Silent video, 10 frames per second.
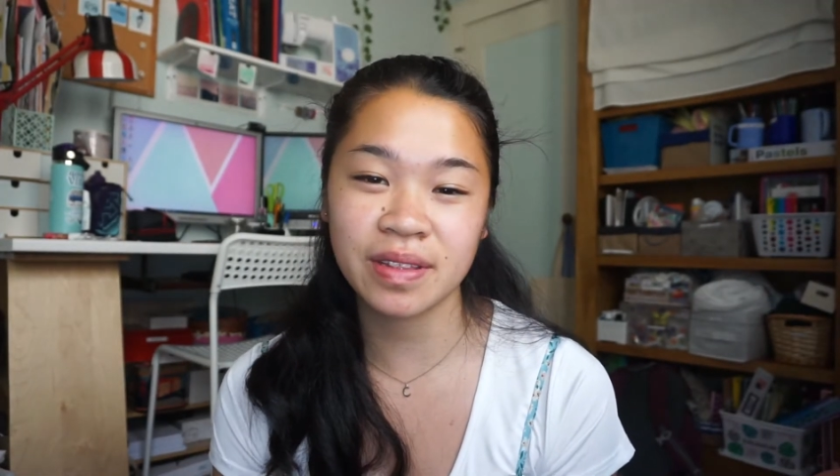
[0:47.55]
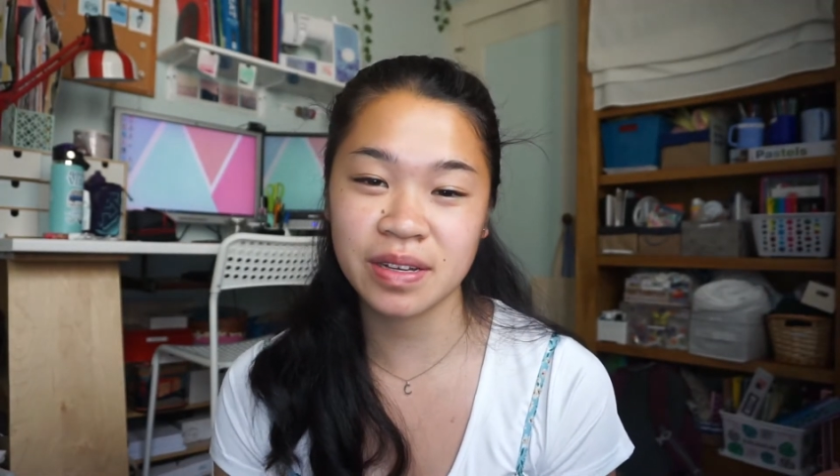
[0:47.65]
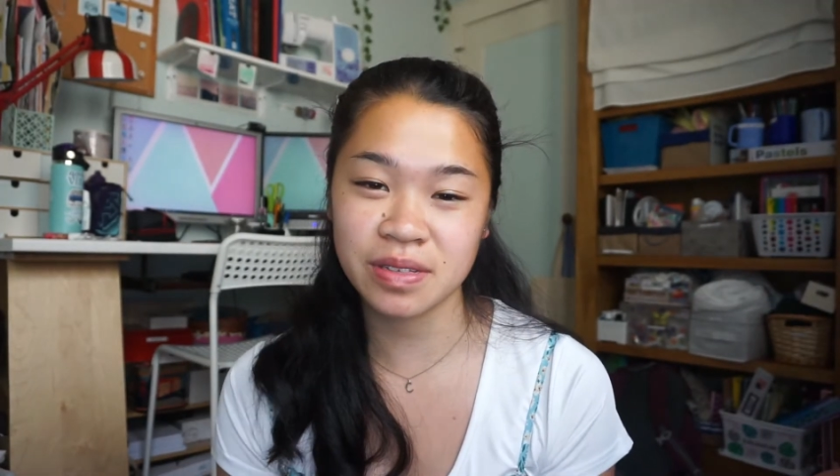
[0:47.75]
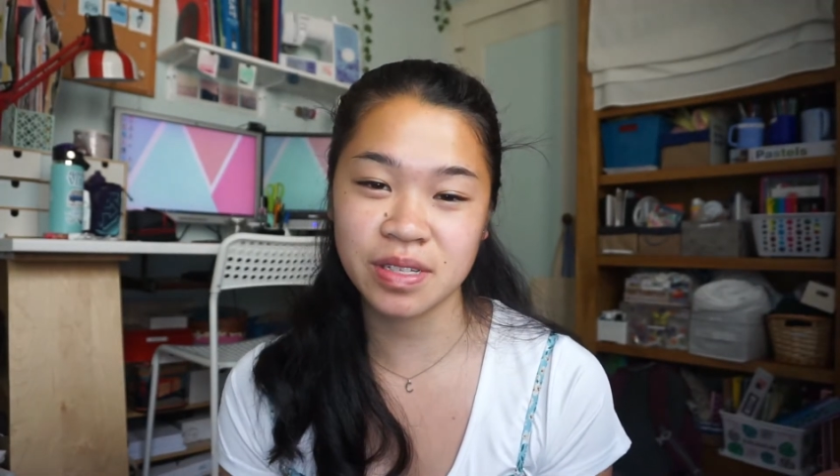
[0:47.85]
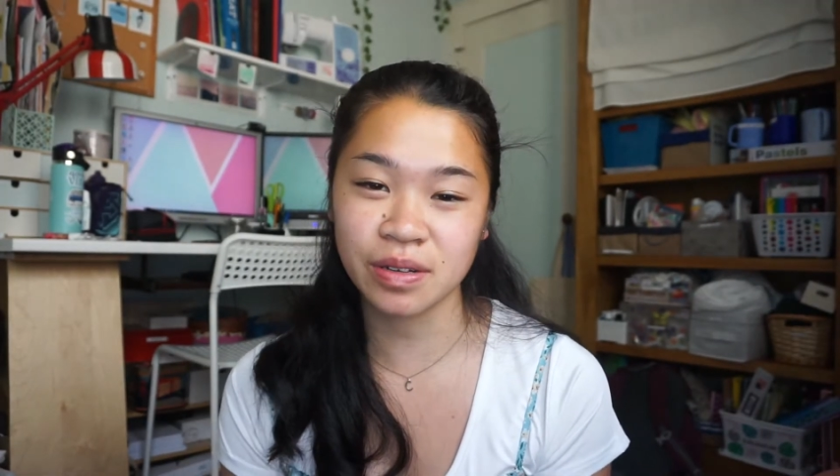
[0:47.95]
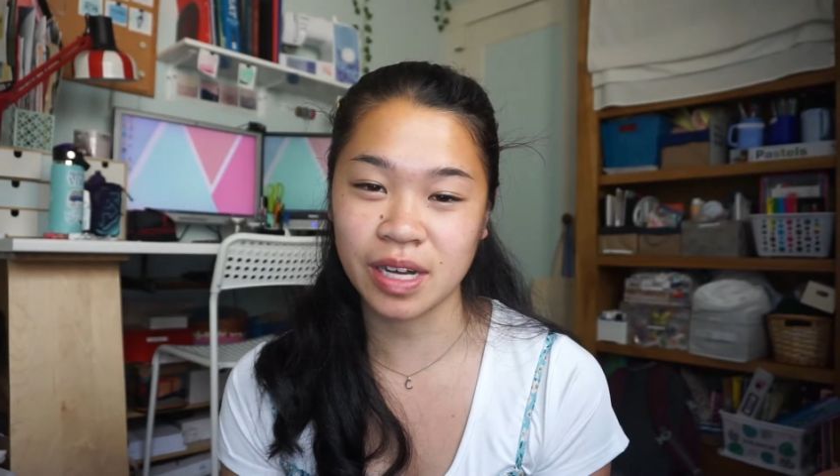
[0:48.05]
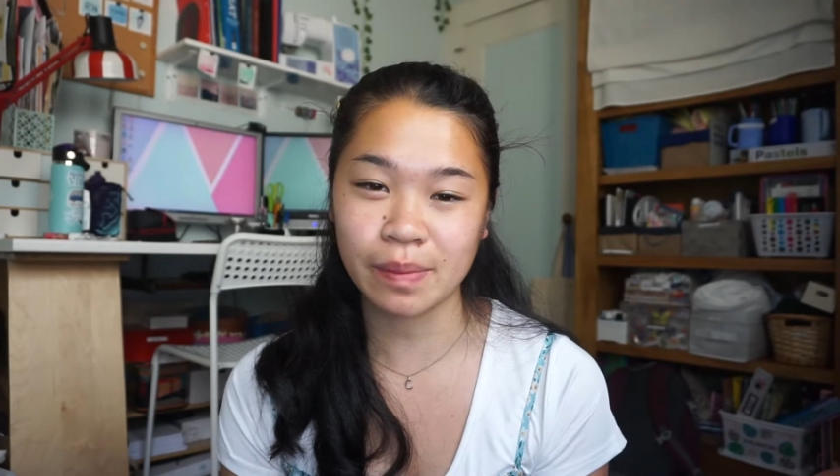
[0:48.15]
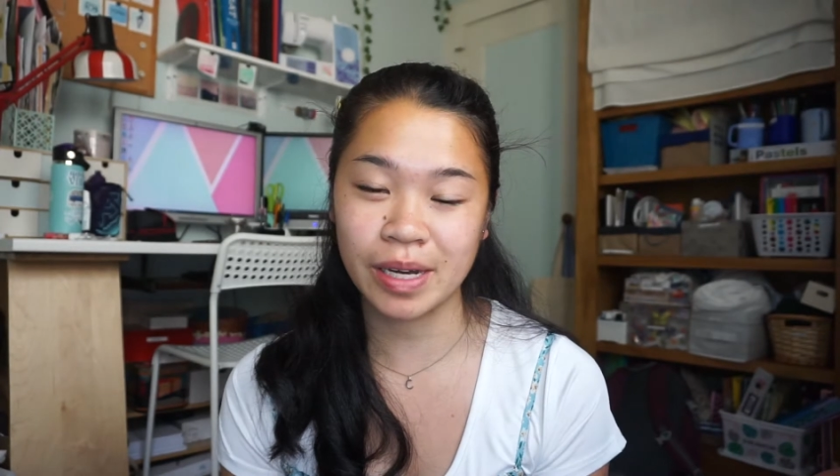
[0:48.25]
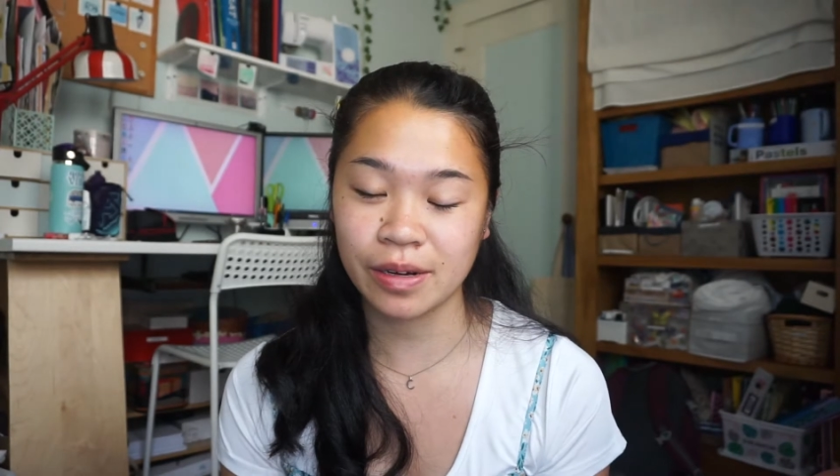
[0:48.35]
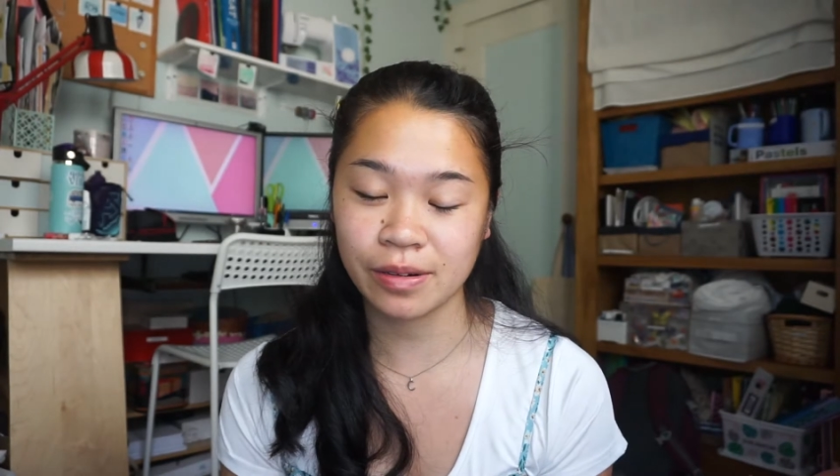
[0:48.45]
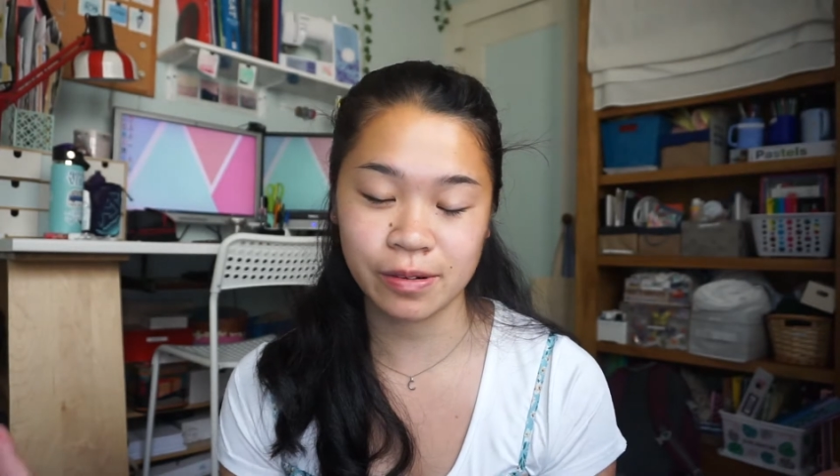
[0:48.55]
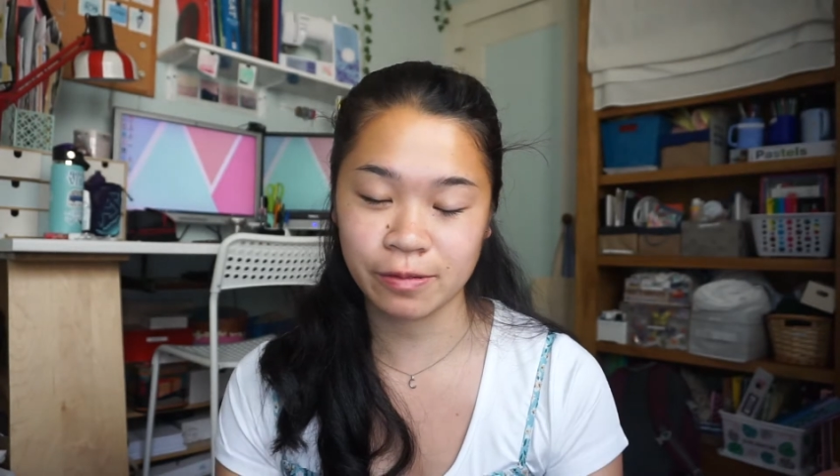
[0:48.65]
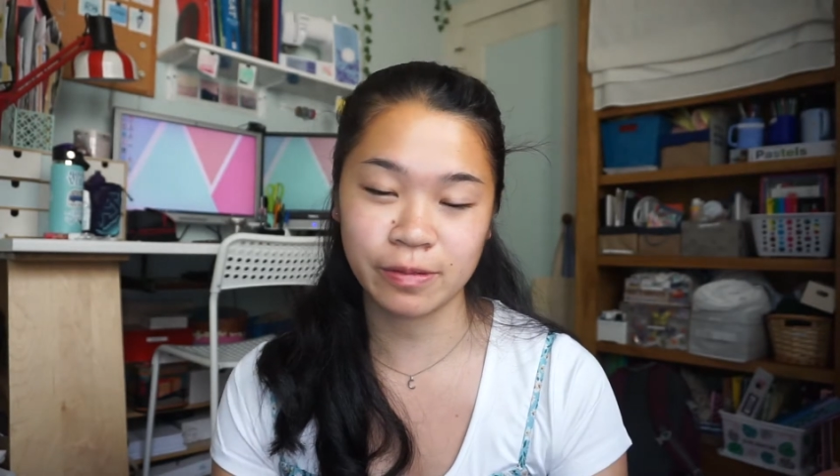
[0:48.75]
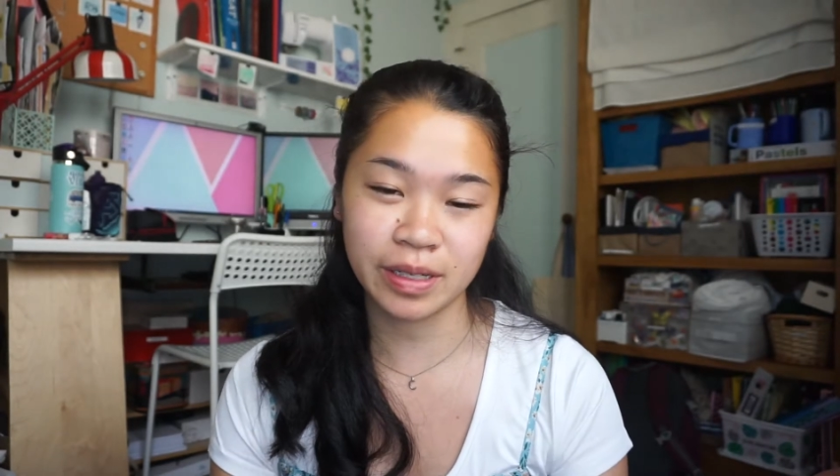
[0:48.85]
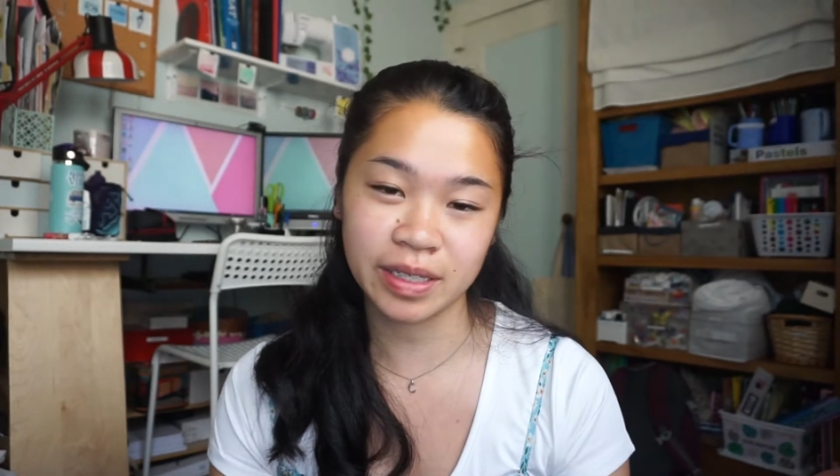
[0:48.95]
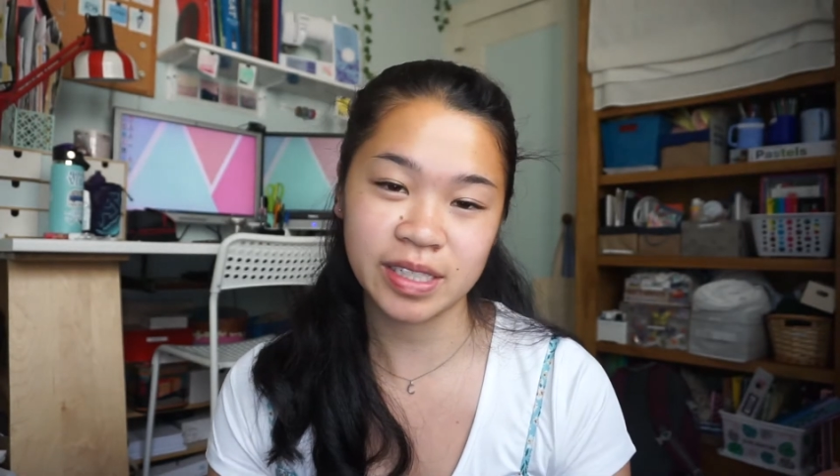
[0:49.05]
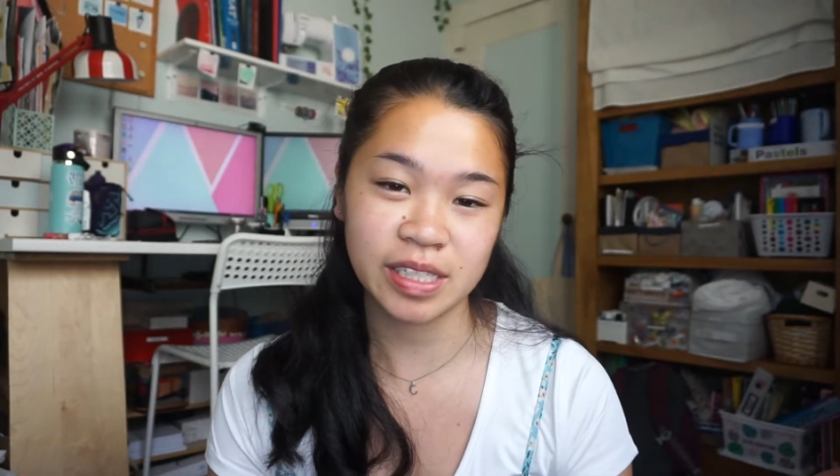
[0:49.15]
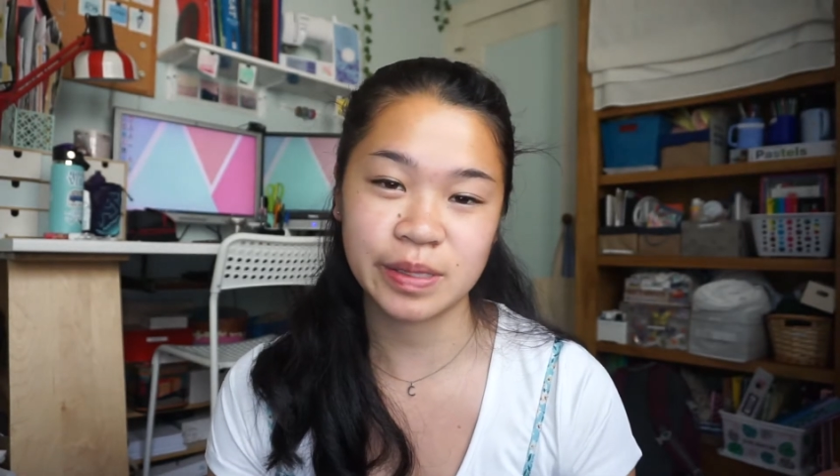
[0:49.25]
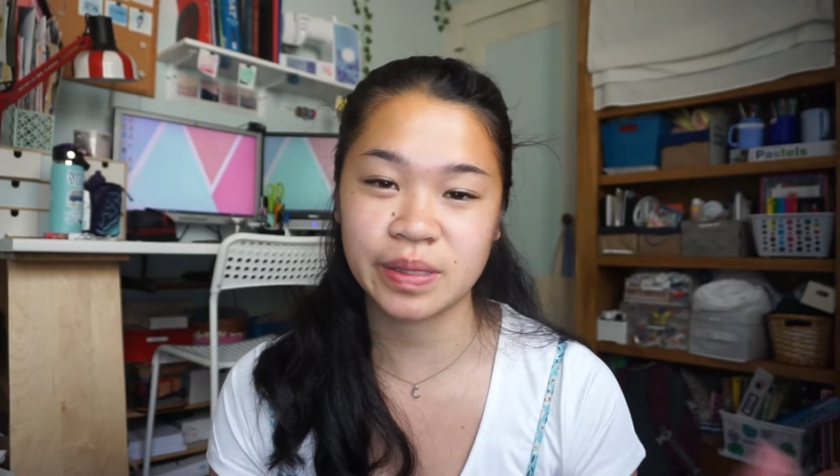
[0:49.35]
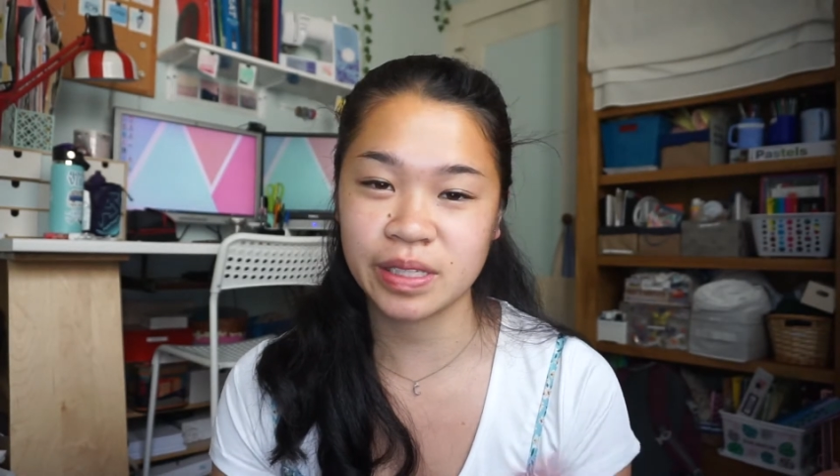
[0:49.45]
they'll still come out really
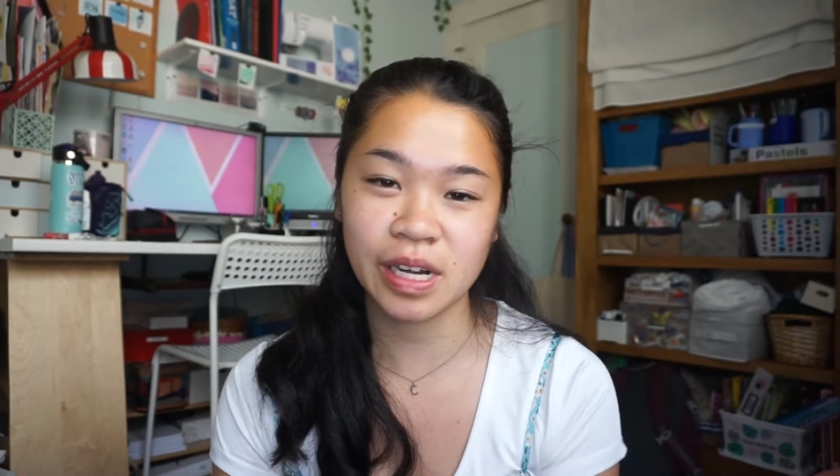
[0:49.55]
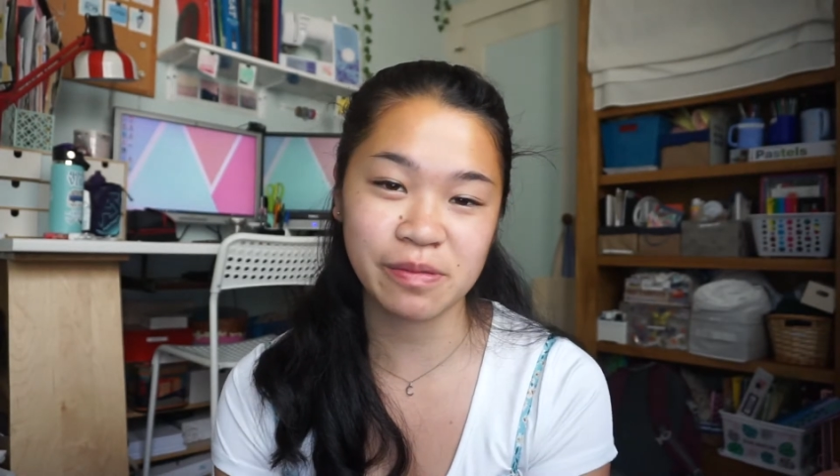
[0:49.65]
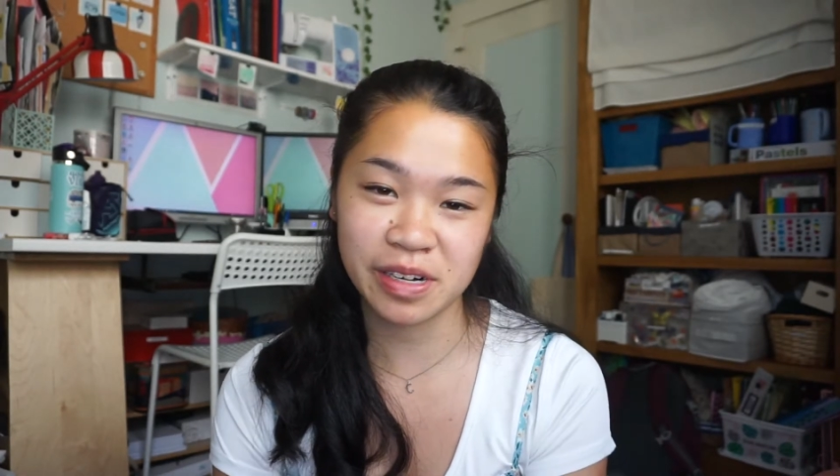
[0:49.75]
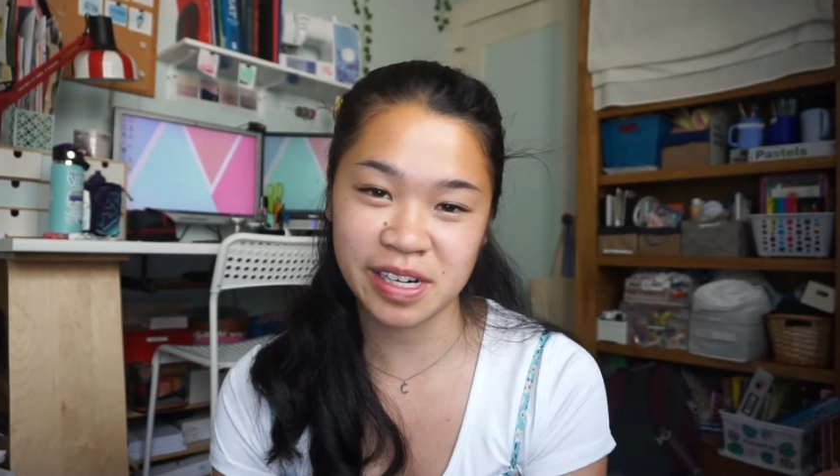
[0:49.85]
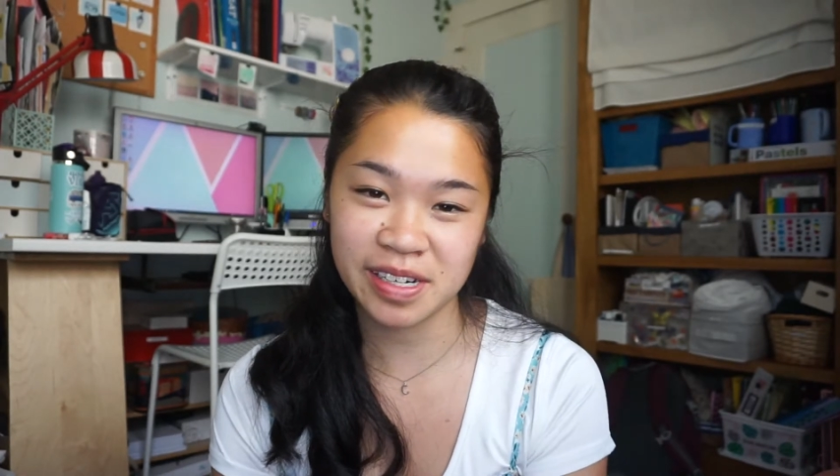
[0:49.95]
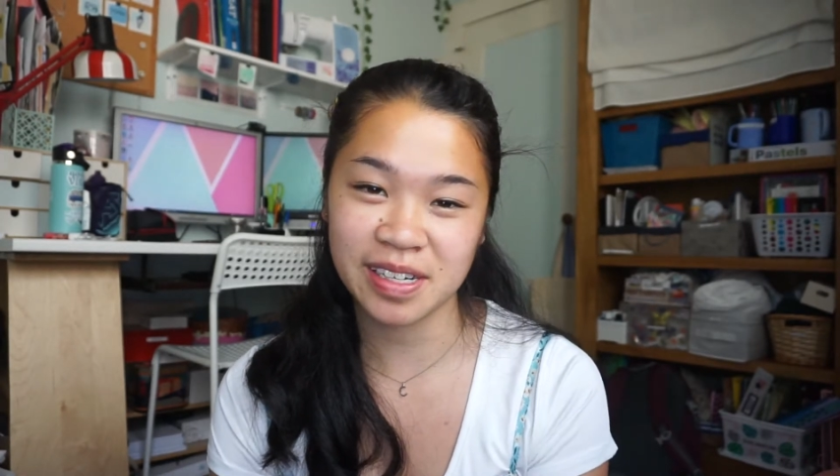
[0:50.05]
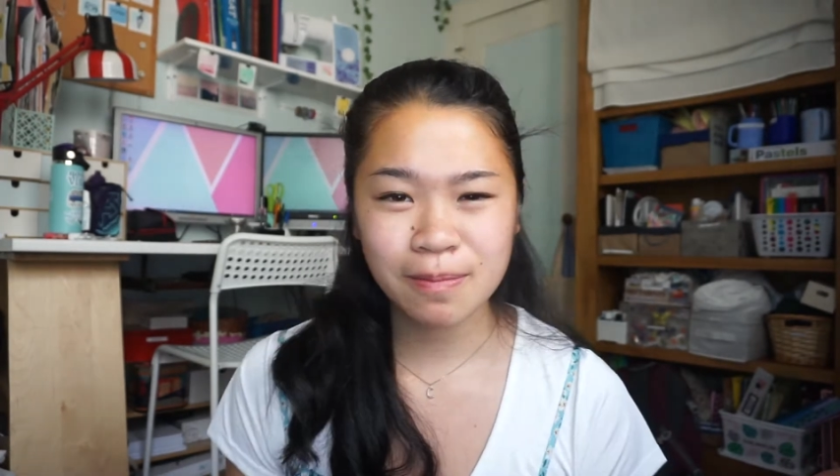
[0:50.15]
cute. So don't worry.